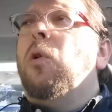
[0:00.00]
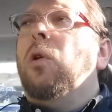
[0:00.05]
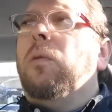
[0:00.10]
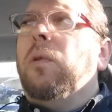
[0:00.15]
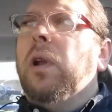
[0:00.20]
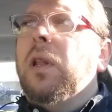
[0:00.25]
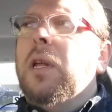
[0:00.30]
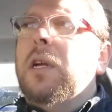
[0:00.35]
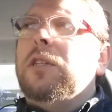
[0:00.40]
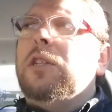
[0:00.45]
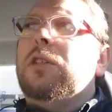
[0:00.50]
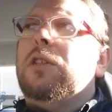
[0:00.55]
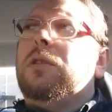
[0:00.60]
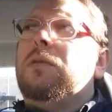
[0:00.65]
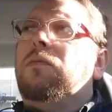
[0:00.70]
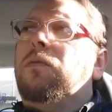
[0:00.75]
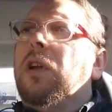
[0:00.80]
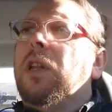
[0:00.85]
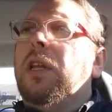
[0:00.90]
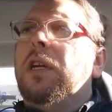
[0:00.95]
more religious
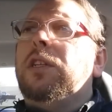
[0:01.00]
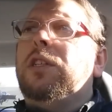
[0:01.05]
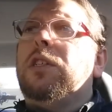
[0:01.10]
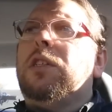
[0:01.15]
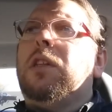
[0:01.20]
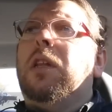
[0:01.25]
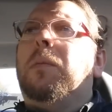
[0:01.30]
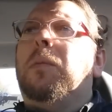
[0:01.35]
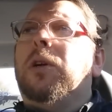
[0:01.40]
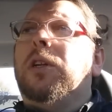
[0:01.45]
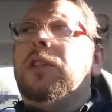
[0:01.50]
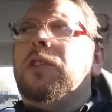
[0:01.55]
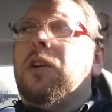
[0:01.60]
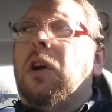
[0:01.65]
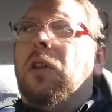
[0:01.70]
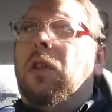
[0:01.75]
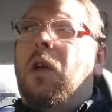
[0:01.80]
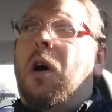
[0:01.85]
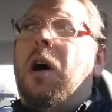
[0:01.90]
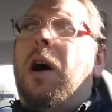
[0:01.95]
religious liberties
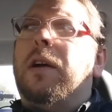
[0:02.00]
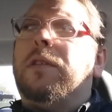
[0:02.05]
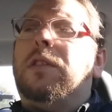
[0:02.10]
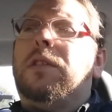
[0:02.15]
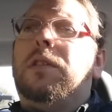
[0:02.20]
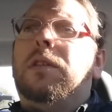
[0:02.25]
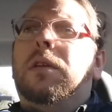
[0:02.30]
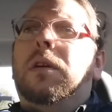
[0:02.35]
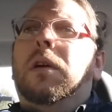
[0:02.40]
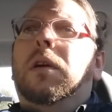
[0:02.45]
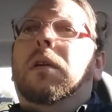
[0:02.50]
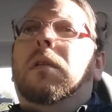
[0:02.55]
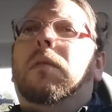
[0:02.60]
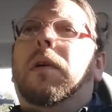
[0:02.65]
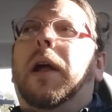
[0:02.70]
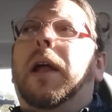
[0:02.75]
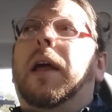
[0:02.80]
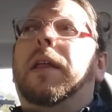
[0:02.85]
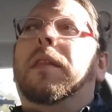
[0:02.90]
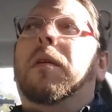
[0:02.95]
are lost
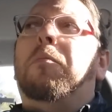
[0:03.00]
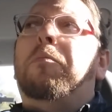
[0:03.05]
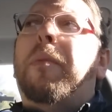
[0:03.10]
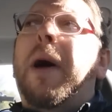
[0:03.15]
right and the